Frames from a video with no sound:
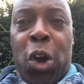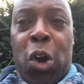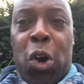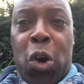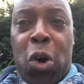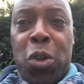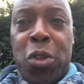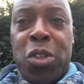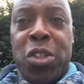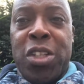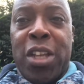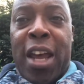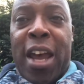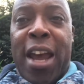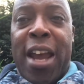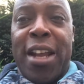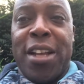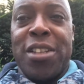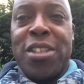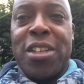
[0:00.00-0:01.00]

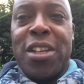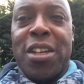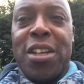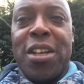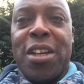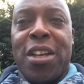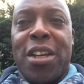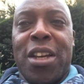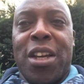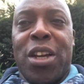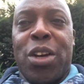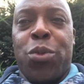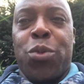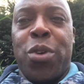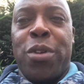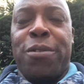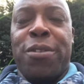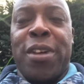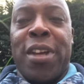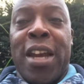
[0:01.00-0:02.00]
contact
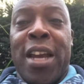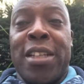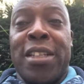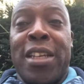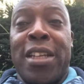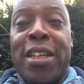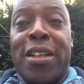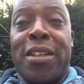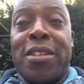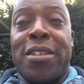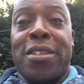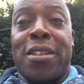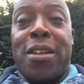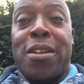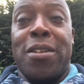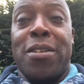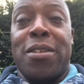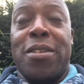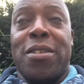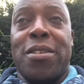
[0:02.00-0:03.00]
with Gedye
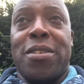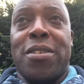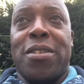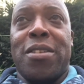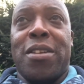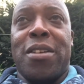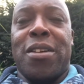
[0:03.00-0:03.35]
Sons.